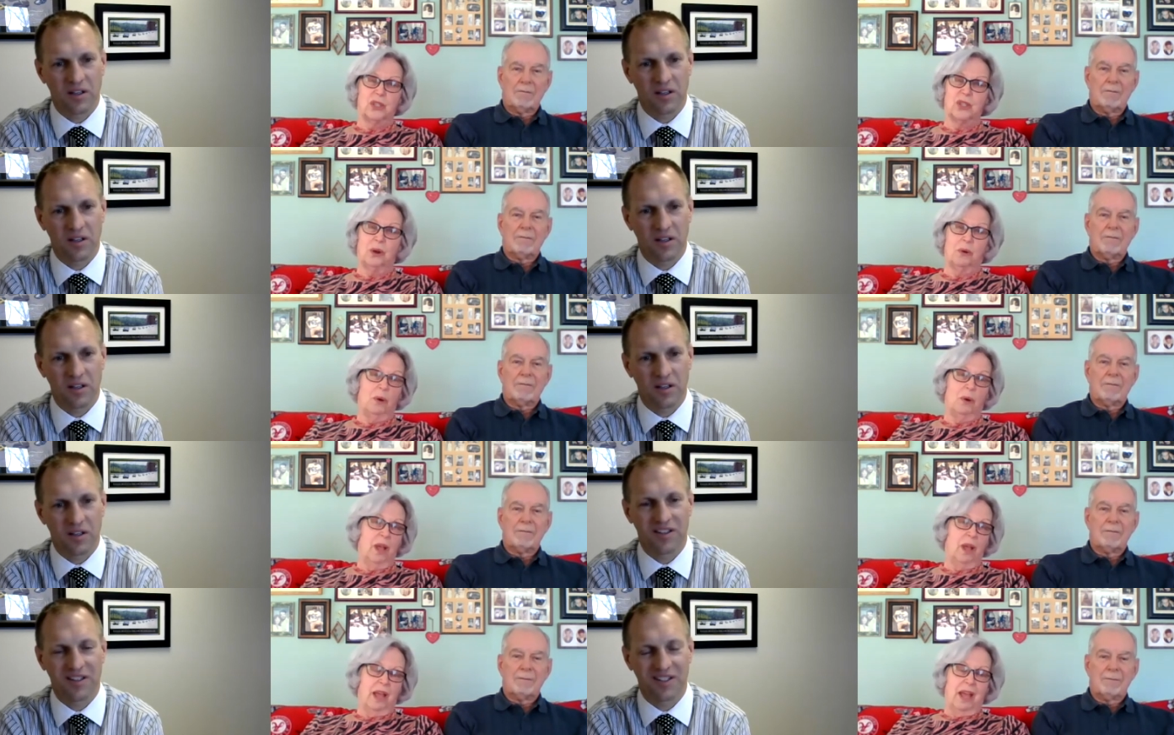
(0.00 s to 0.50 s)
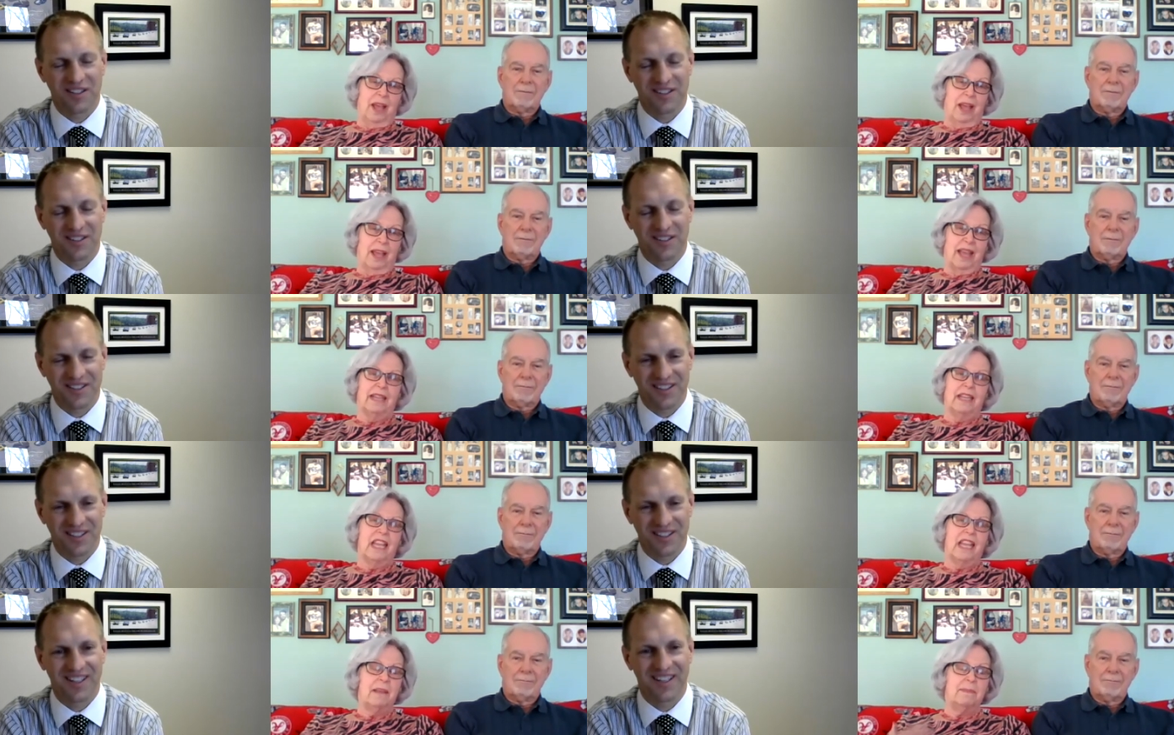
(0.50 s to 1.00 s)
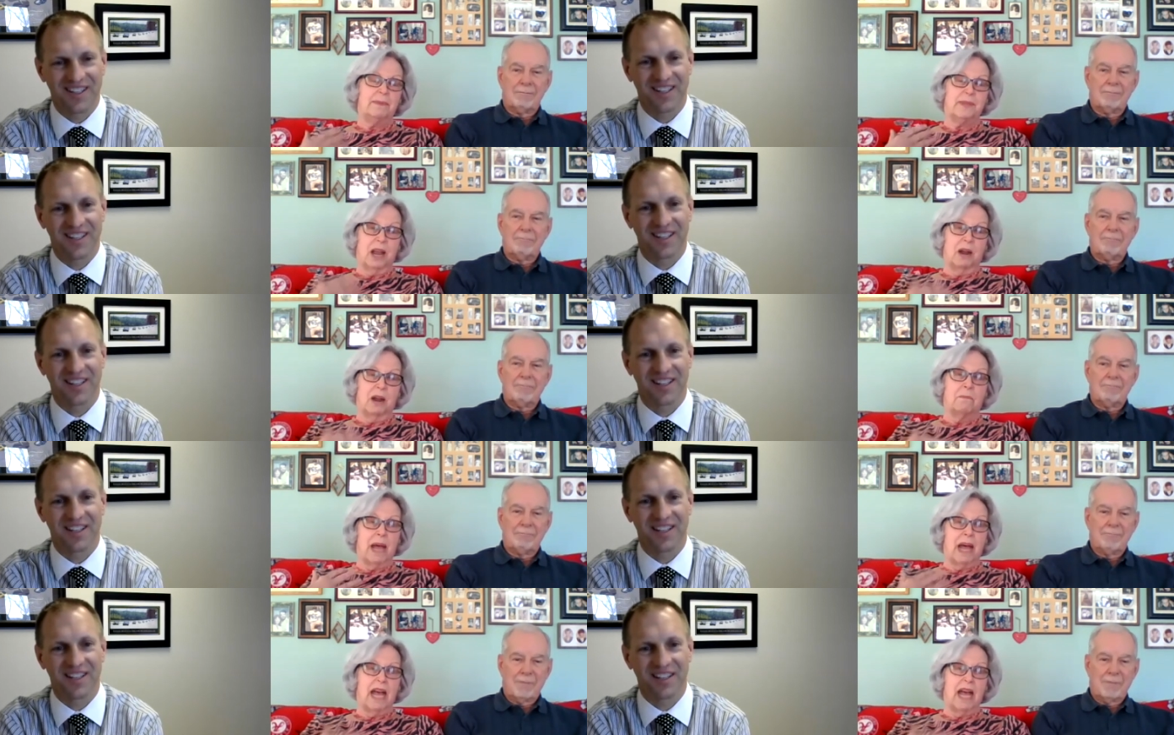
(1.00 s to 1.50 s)
Speaker 1: So it keeps
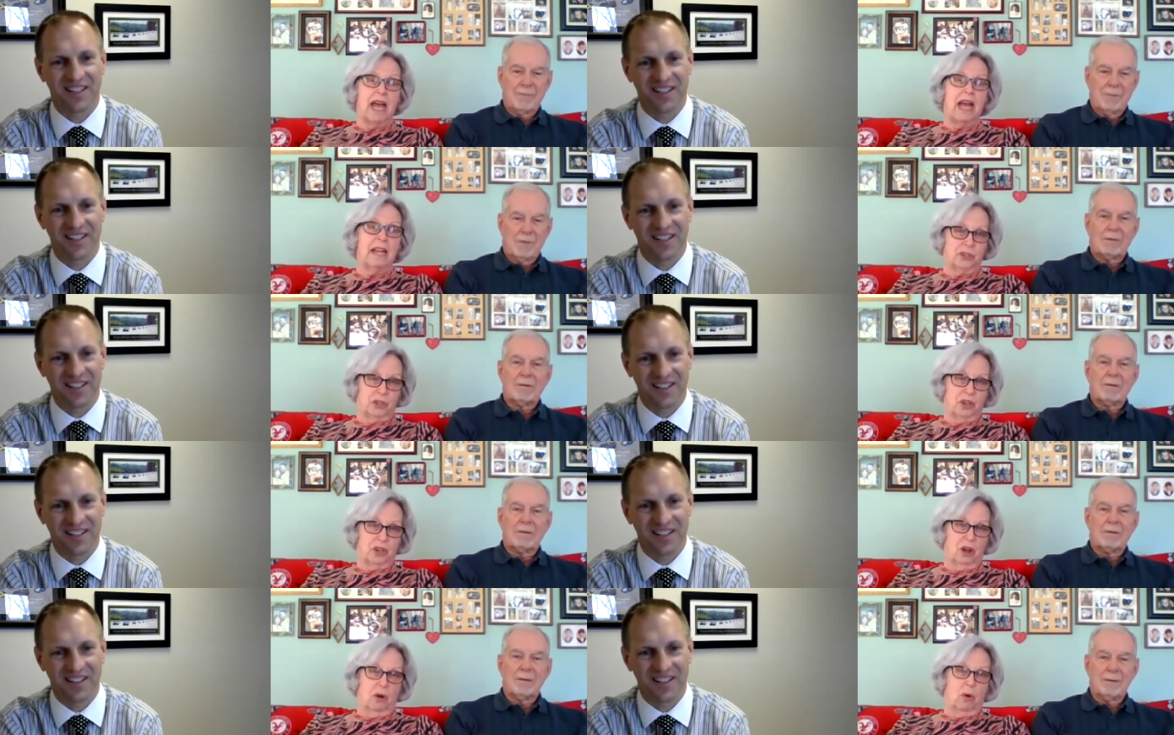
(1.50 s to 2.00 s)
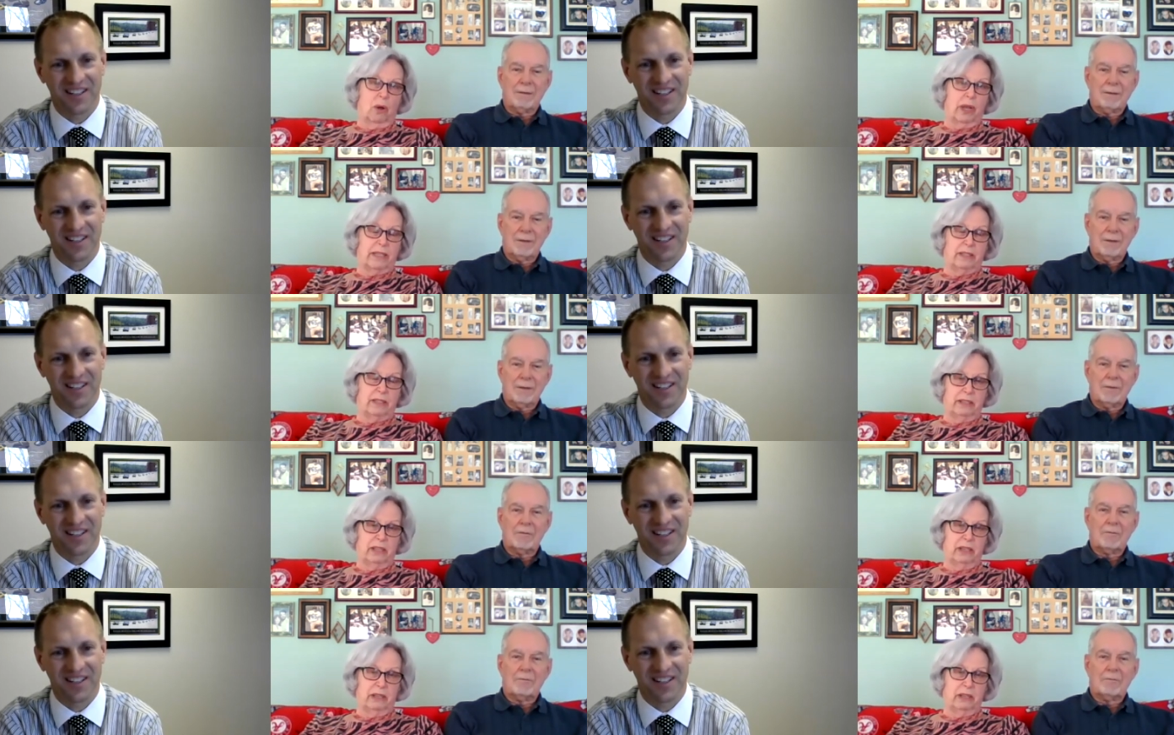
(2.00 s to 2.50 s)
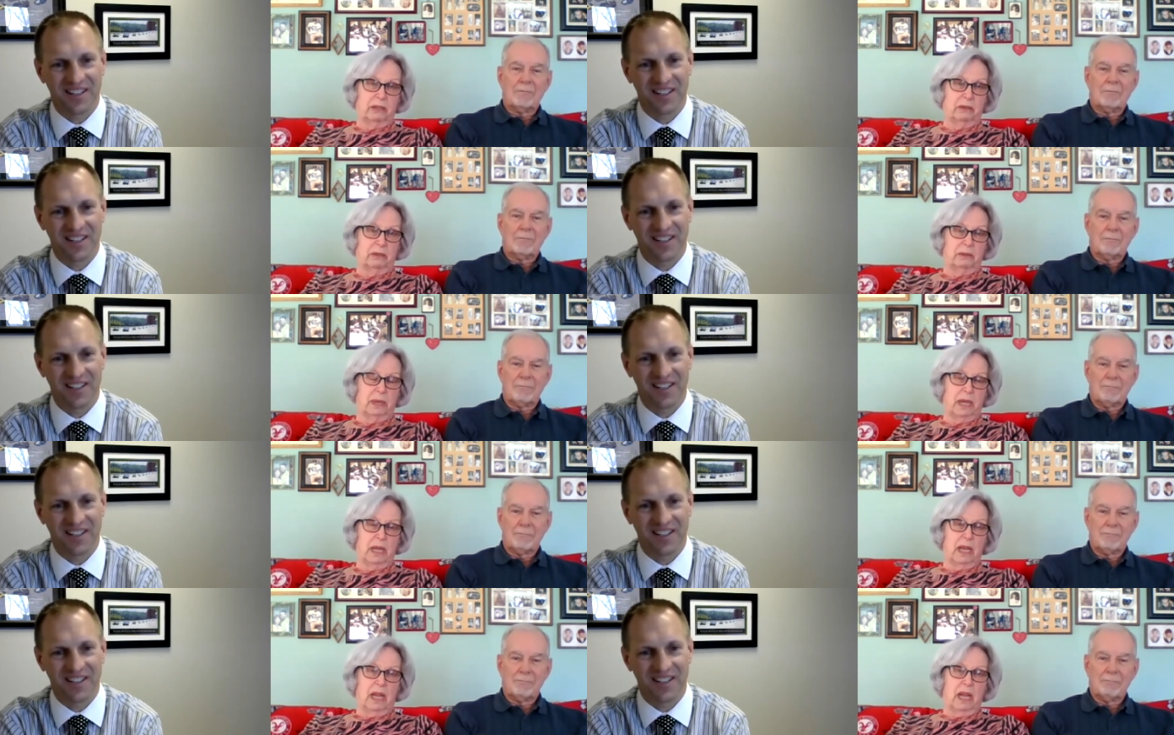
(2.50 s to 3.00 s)
our minds going
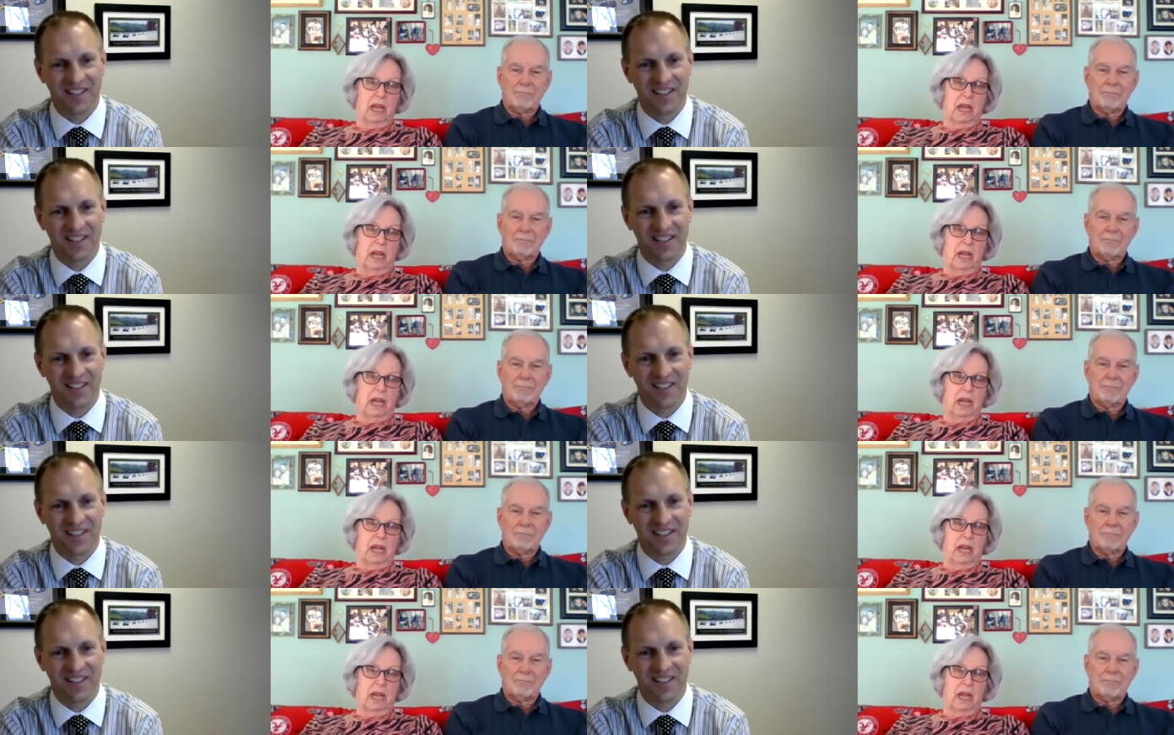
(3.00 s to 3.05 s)
too